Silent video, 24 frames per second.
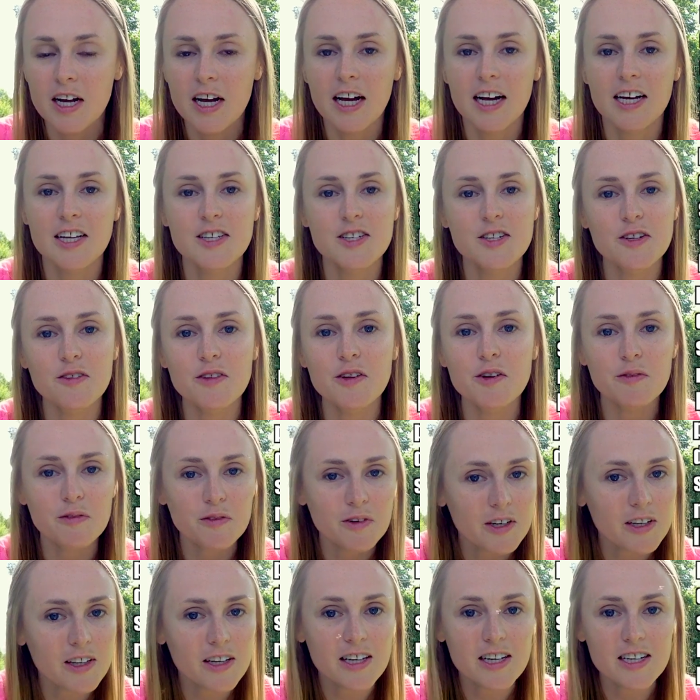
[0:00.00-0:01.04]
And so there
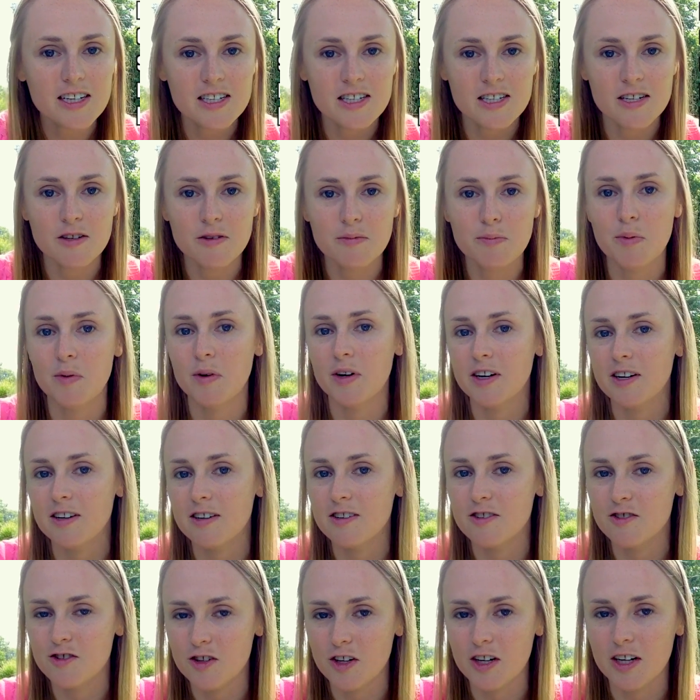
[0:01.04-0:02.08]
really is no point
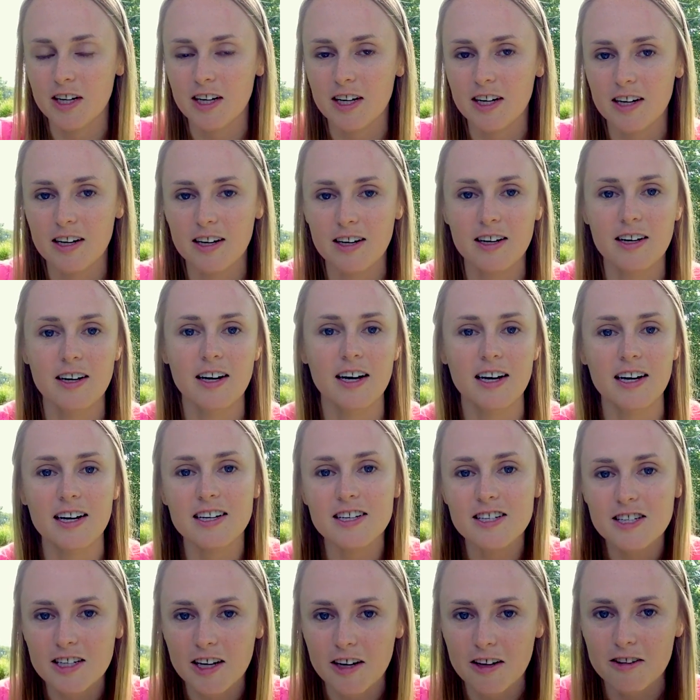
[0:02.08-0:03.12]
in drinking, I
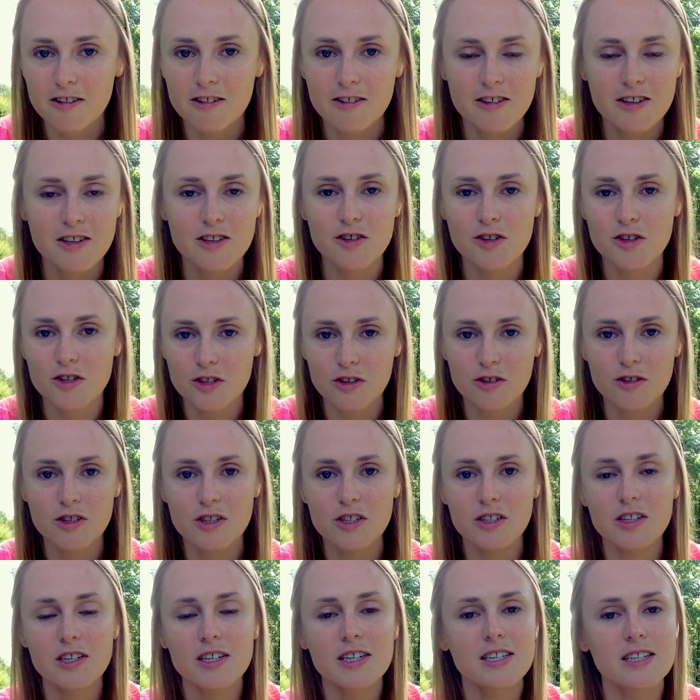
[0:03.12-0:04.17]
guess, other than
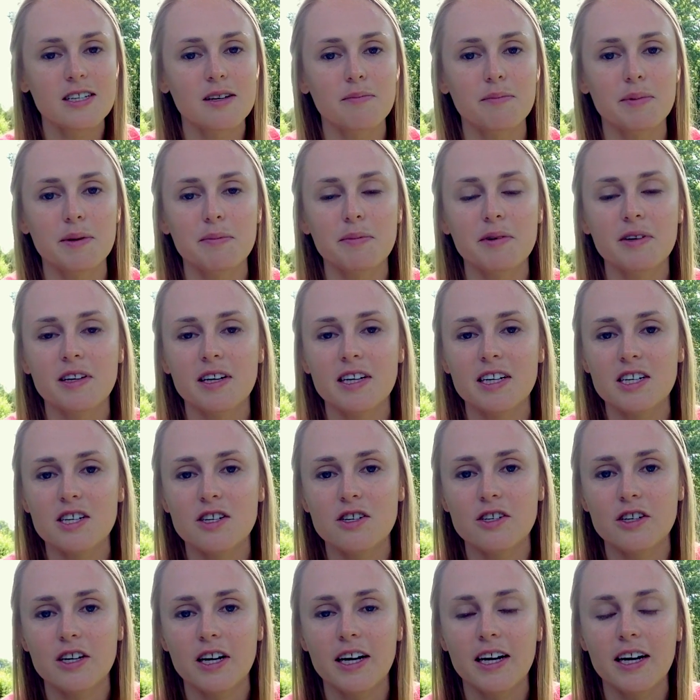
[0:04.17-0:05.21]
socially. Some people like to
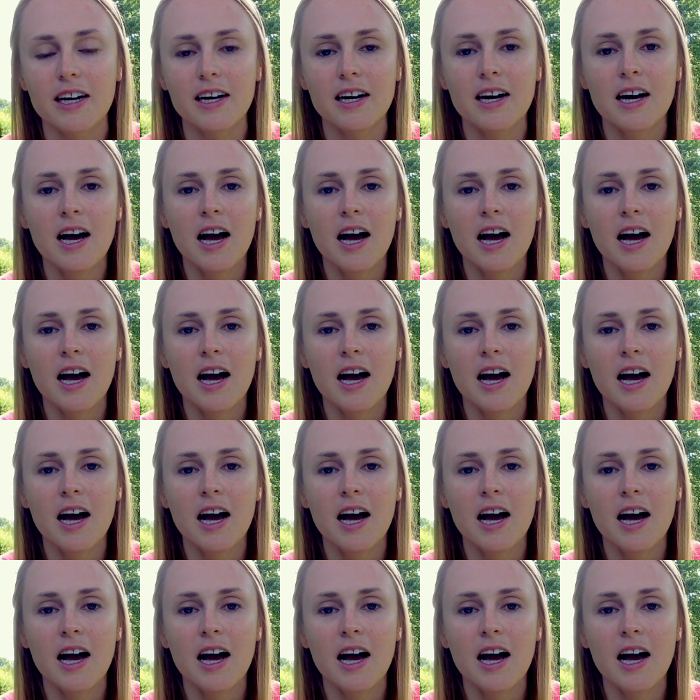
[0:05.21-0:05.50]
drink.